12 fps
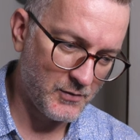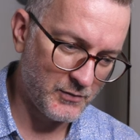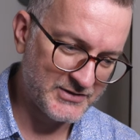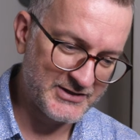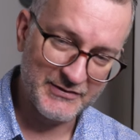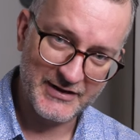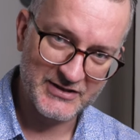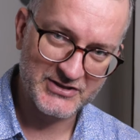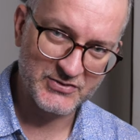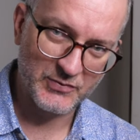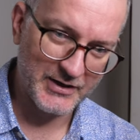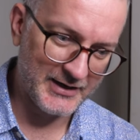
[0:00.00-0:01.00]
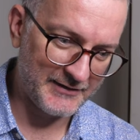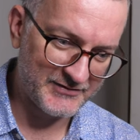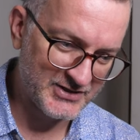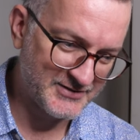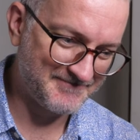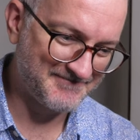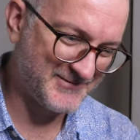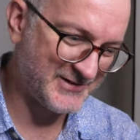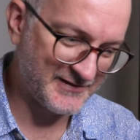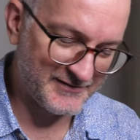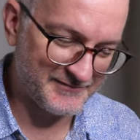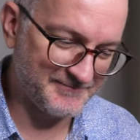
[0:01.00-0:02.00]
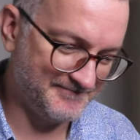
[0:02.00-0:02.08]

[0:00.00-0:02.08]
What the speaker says: someone else's work, and I've just sort of